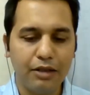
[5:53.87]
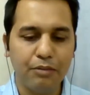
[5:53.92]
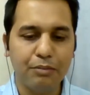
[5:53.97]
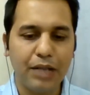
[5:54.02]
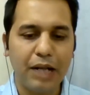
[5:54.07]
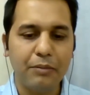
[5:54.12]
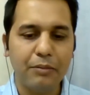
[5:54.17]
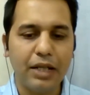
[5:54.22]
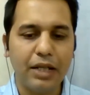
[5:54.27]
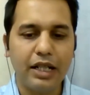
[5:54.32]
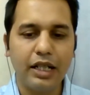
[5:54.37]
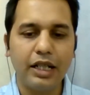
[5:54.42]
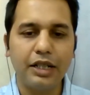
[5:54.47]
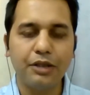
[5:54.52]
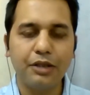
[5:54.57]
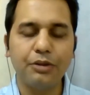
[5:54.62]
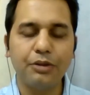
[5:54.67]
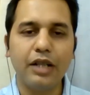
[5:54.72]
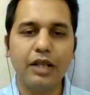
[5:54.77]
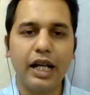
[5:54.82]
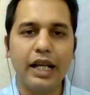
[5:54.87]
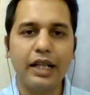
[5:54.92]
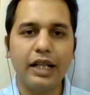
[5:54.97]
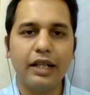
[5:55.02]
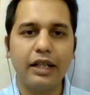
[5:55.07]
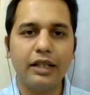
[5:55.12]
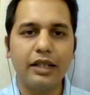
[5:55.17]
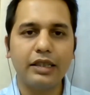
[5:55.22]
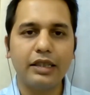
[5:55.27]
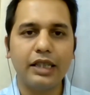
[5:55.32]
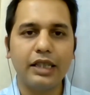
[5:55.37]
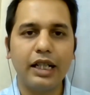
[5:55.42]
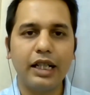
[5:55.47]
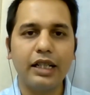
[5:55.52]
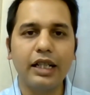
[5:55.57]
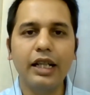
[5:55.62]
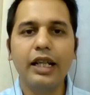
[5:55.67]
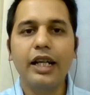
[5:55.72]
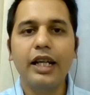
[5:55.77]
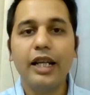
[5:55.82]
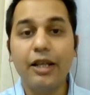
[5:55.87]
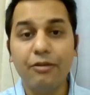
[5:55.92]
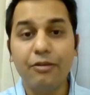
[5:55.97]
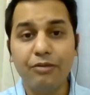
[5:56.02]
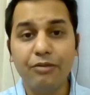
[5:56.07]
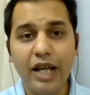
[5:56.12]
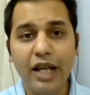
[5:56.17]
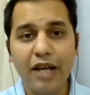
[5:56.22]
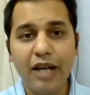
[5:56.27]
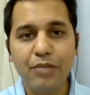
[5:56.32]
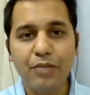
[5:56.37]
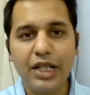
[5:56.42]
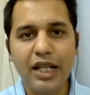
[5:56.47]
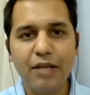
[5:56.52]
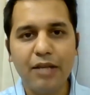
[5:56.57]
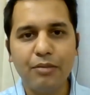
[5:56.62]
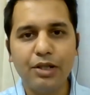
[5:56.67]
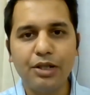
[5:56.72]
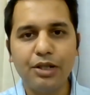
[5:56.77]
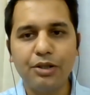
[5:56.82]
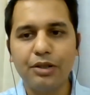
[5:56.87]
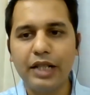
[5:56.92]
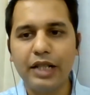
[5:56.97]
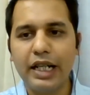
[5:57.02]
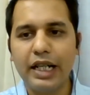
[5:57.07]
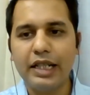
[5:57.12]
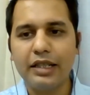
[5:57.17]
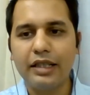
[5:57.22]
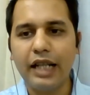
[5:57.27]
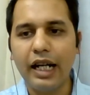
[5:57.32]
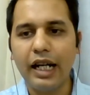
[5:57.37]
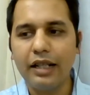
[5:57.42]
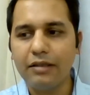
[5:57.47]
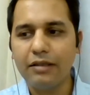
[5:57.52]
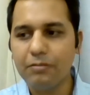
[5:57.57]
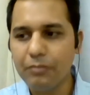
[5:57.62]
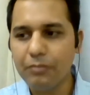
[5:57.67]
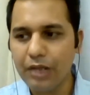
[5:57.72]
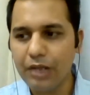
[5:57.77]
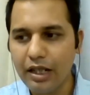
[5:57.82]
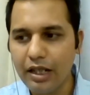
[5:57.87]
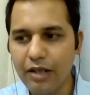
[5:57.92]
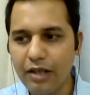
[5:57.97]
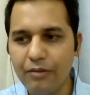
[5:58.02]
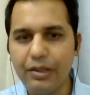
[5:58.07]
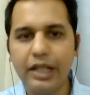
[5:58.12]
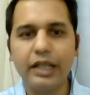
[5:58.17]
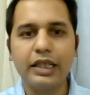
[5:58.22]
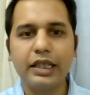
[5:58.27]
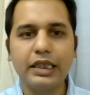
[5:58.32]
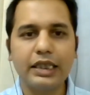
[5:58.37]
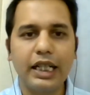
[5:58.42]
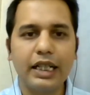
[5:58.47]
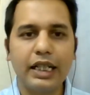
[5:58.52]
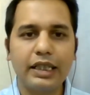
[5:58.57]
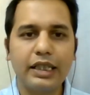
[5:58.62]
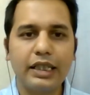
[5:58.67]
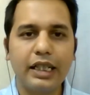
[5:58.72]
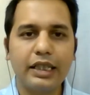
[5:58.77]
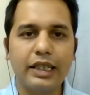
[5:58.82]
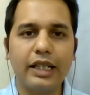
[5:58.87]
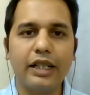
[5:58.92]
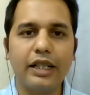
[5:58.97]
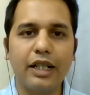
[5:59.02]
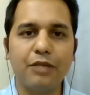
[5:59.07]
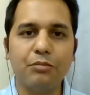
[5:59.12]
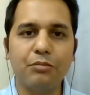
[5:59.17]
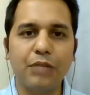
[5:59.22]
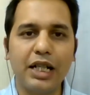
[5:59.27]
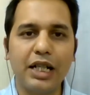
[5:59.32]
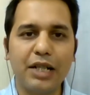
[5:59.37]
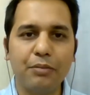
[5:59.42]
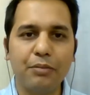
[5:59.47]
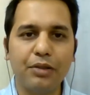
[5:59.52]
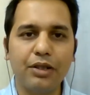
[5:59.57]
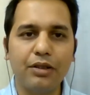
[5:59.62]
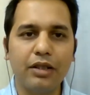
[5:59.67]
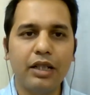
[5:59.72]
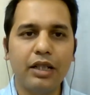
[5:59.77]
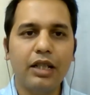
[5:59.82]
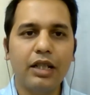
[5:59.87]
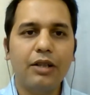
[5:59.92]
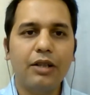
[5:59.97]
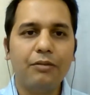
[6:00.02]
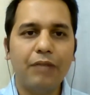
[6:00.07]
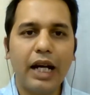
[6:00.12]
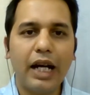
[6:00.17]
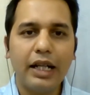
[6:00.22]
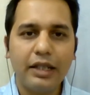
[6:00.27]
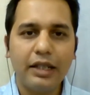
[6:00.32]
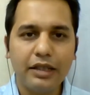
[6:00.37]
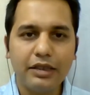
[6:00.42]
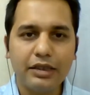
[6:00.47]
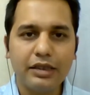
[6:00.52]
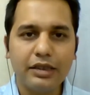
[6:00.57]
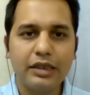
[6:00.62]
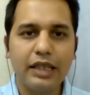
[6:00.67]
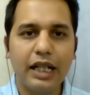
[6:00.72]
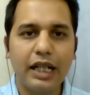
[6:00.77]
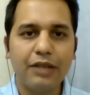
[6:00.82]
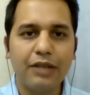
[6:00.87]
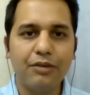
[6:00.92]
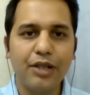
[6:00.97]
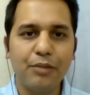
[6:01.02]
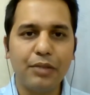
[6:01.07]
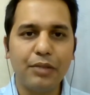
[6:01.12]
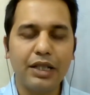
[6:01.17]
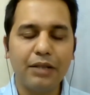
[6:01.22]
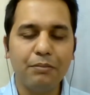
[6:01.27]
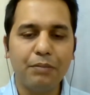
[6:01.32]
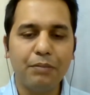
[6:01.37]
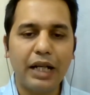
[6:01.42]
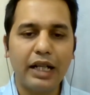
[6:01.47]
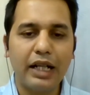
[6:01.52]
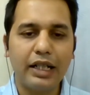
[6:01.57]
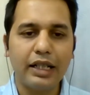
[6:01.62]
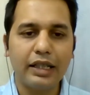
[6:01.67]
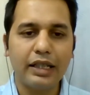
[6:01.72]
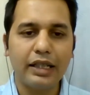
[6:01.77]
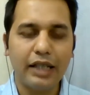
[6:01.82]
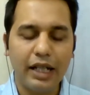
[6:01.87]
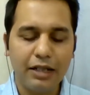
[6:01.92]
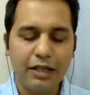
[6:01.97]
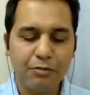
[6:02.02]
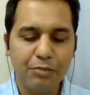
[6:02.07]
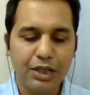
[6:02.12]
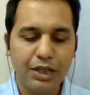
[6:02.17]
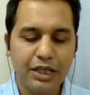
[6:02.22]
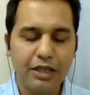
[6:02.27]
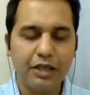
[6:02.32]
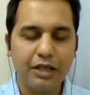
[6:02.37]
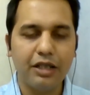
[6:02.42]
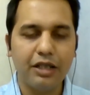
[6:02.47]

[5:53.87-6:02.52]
primarily to try and understand if we have been able to dent that. We understand that there are multiple factors that will be impacting that, but